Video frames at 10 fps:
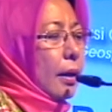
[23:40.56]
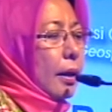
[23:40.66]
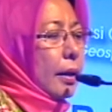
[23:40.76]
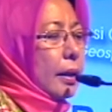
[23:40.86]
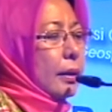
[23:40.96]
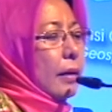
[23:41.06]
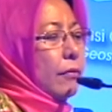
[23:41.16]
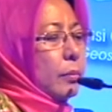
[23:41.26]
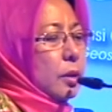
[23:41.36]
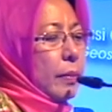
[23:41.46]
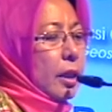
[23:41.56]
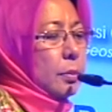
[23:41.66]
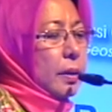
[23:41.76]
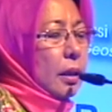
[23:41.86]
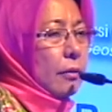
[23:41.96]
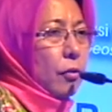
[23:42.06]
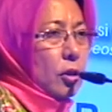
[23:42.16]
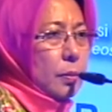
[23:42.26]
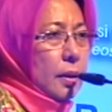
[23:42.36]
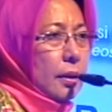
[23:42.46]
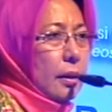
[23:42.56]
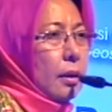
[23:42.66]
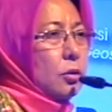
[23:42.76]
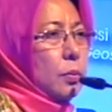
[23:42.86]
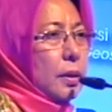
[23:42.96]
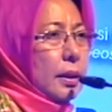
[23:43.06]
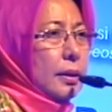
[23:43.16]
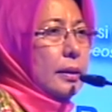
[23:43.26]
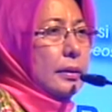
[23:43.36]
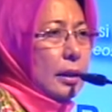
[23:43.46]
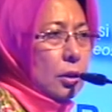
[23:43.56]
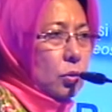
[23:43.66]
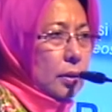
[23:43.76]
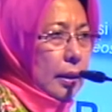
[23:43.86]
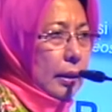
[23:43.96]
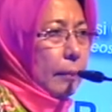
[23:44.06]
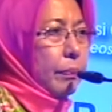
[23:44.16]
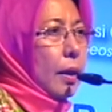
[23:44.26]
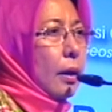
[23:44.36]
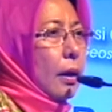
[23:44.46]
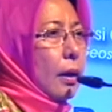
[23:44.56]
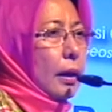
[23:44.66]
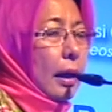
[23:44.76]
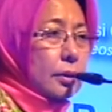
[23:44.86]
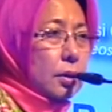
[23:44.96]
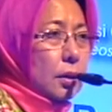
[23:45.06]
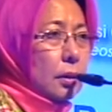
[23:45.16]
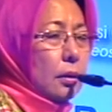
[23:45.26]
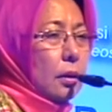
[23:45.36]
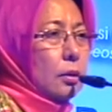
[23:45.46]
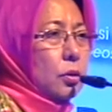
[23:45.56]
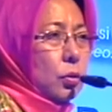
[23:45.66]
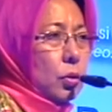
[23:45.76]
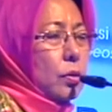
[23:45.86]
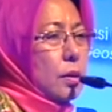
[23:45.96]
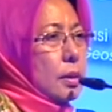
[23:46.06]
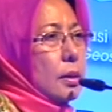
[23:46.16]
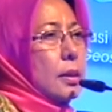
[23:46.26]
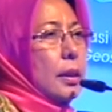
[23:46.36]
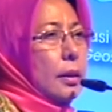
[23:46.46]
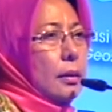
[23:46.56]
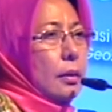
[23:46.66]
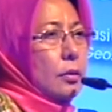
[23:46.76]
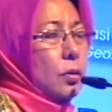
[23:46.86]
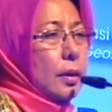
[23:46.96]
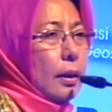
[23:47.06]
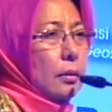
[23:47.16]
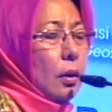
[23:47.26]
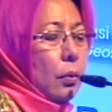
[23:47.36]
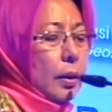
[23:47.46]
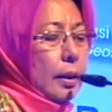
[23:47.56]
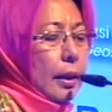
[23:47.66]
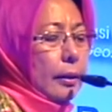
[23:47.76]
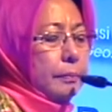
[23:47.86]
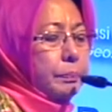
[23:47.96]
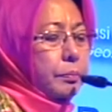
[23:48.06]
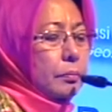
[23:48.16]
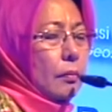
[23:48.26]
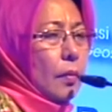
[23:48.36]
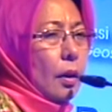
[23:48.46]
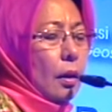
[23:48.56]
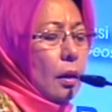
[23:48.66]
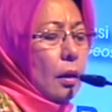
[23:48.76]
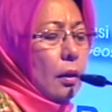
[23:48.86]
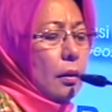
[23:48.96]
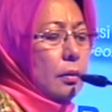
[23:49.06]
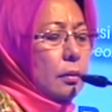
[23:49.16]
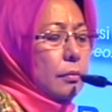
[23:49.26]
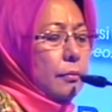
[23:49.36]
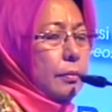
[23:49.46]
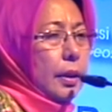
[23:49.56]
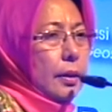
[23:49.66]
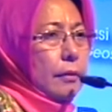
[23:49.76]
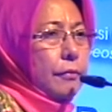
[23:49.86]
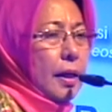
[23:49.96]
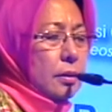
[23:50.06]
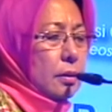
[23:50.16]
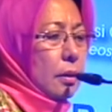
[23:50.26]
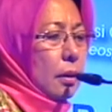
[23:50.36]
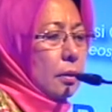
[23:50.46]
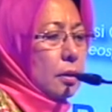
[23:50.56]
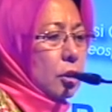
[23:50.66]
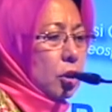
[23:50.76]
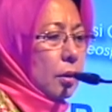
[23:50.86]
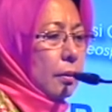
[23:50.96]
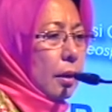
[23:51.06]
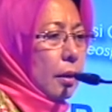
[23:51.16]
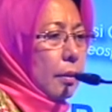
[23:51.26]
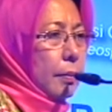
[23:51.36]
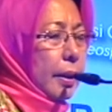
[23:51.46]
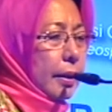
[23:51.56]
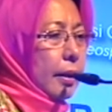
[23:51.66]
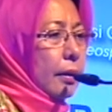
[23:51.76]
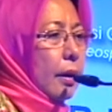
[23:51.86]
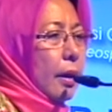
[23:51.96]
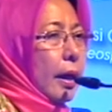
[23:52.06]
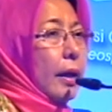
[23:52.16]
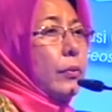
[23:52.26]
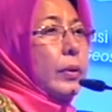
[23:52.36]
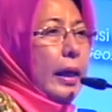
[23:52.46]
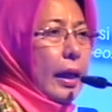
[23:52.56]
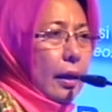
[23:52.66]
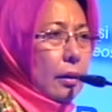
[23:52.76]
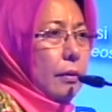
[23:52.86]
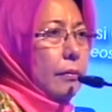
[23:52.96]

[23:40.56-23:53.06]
in environmental management and enforcement, to make it a day-to-day culture to use this so that we can make a fast decision making and react